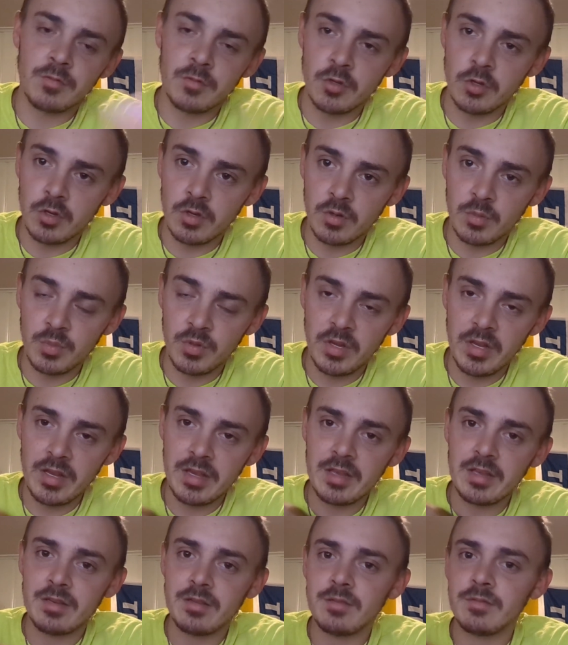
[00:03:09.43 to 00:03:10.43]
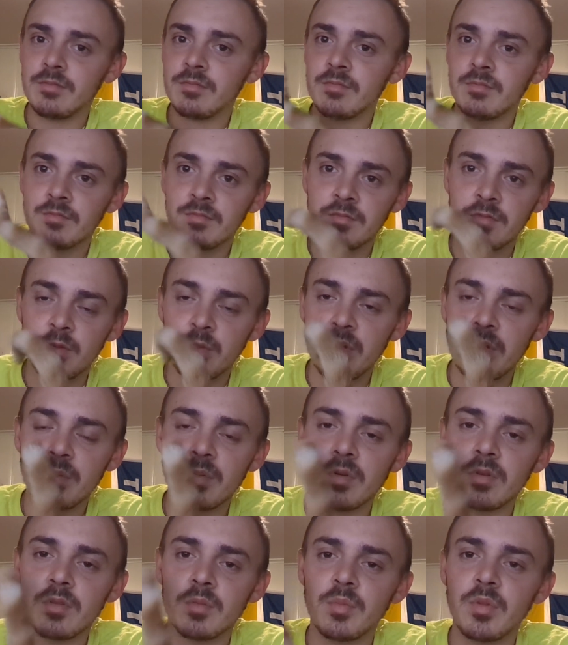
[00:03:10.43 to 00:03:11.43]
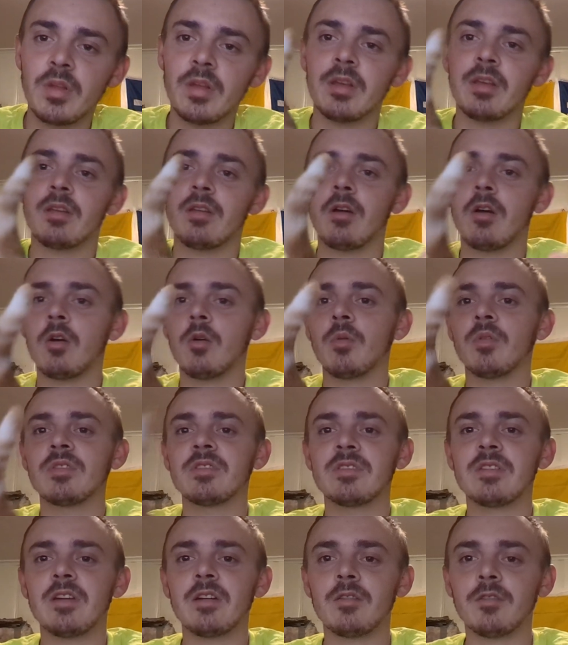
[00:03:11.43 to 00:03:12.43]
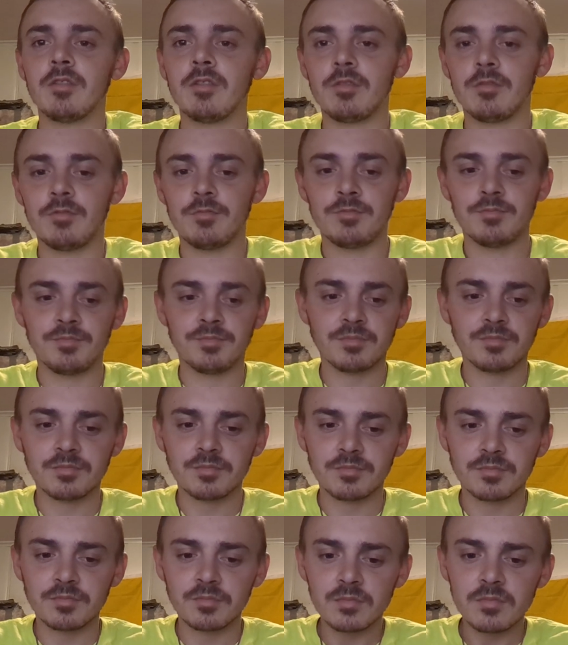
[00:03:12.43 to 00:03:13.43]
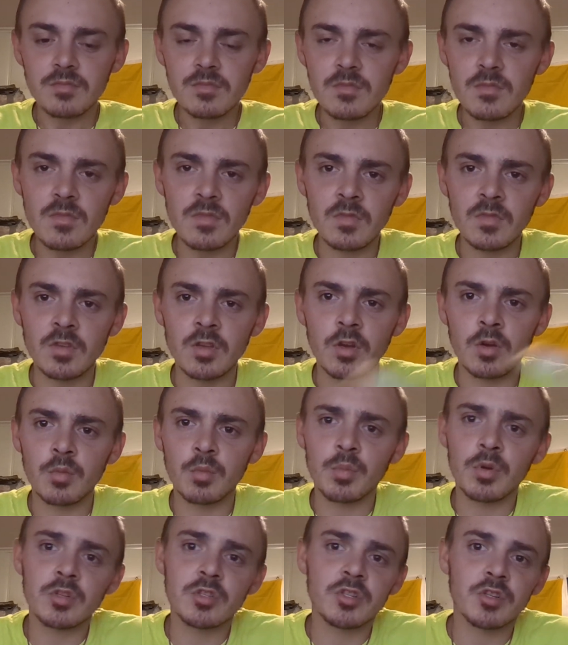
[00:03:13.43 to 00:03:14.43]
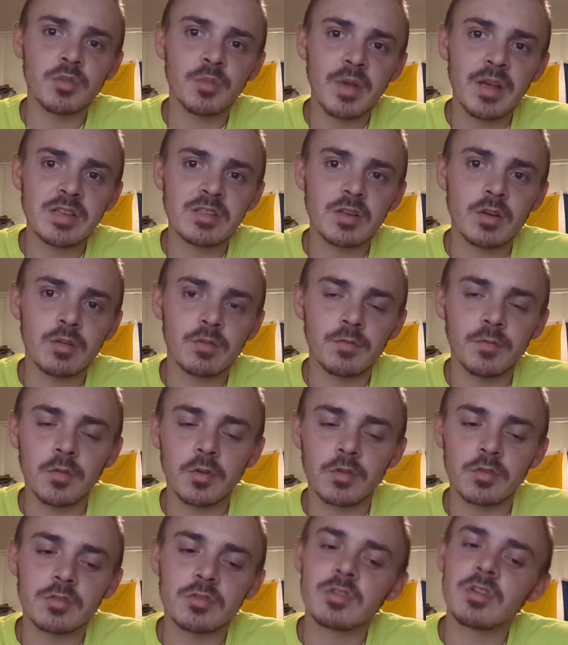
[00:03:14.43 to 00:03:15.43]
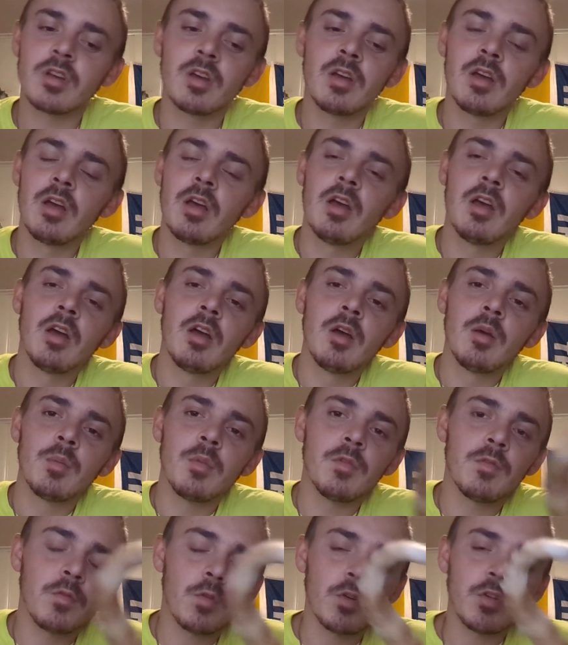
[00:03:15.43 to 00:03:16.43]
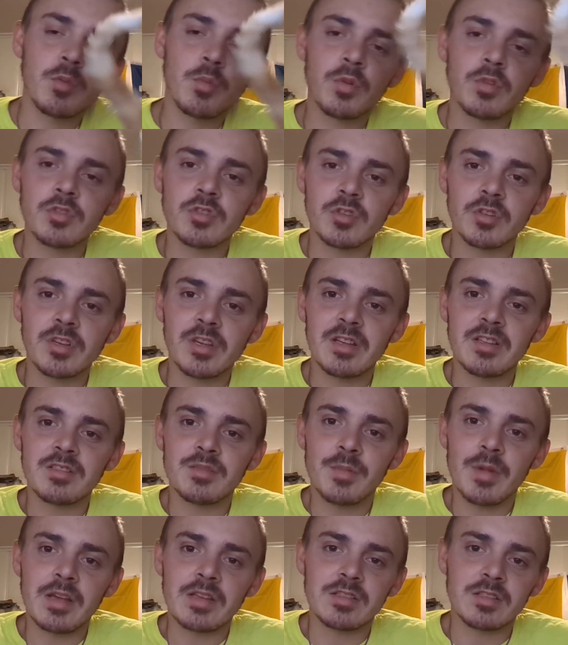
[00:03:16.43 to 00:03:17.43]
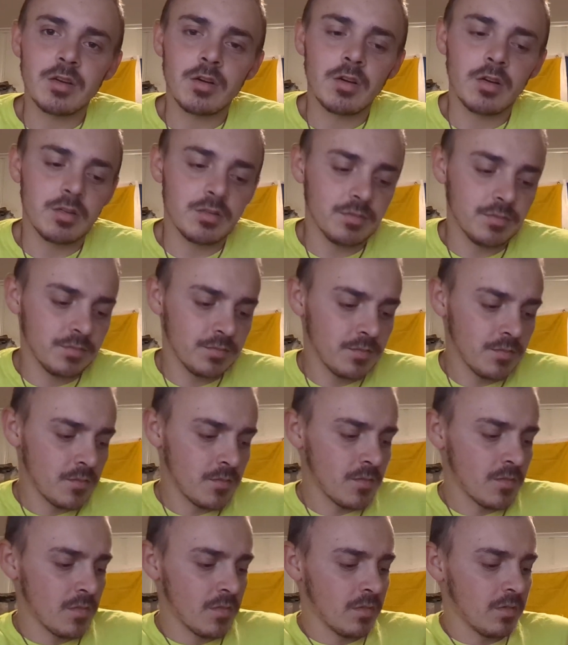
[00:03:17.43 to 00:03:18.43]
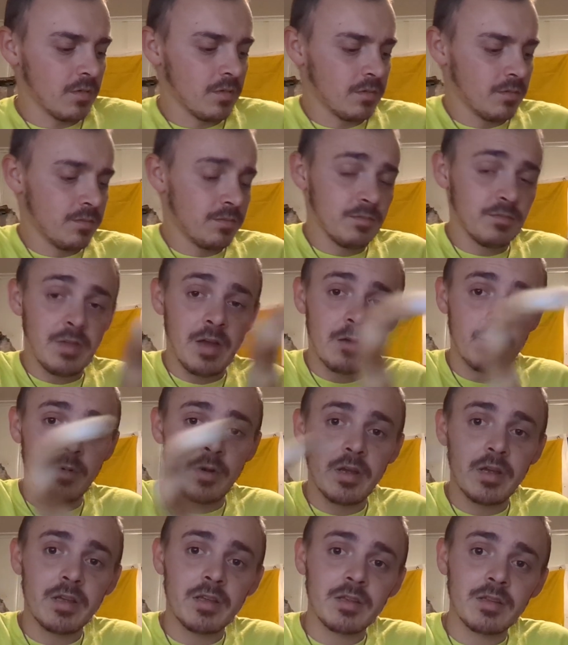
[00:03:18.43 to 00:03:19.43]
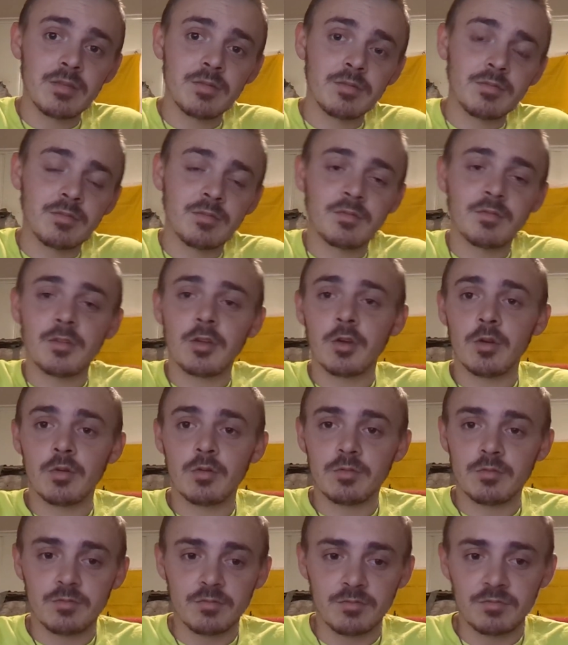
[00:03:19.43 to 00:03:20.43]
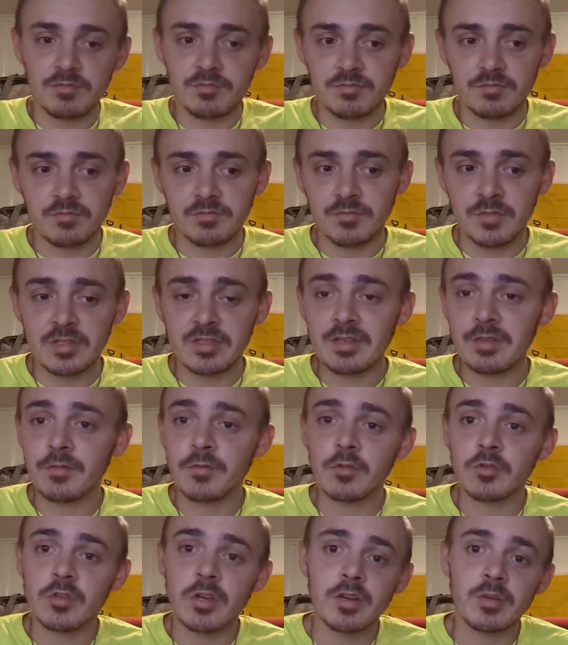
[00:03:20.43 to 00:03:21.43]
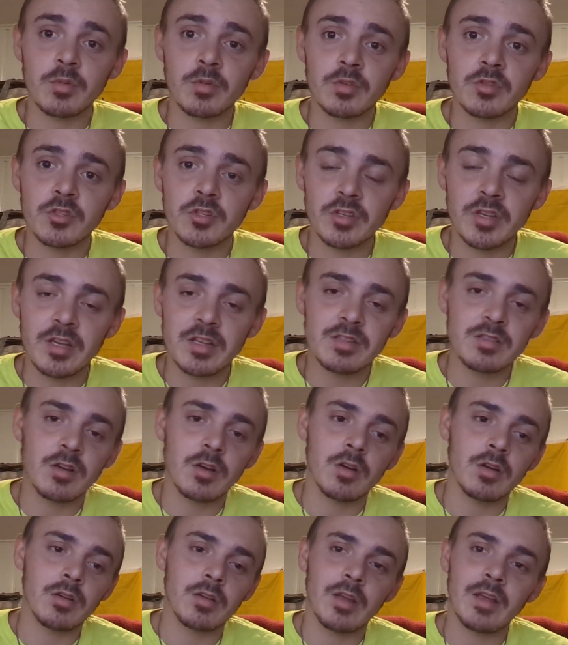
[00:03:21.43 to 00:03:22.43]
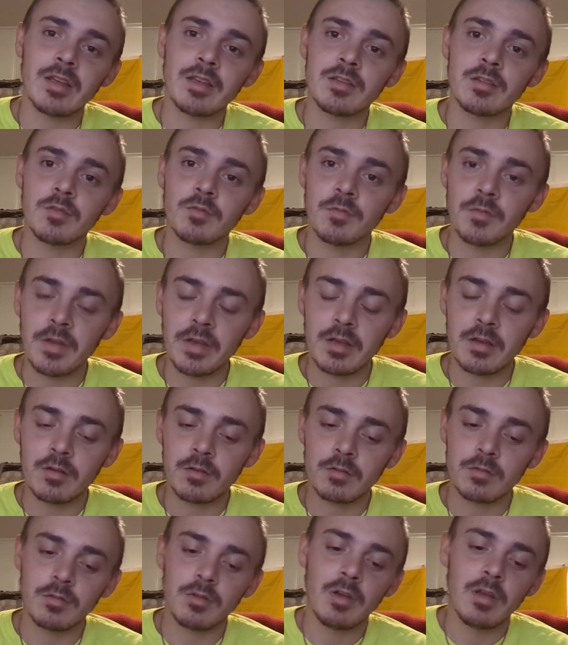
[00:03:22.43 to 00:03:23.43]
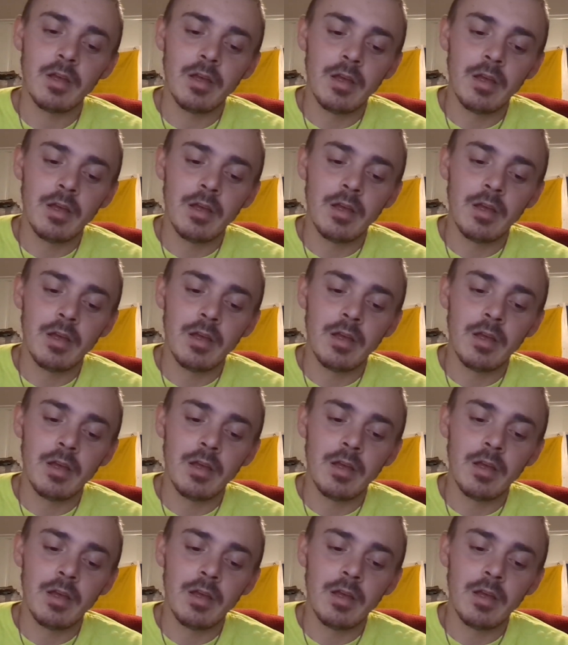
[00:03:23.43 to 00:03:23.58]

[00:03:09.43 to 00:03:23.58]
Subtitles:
you're on a plane, the people on the plane always tell you, you know, put your mask on first before you put your kid's mask on. That way, you know, because if you're trying to put your kids on and you fail,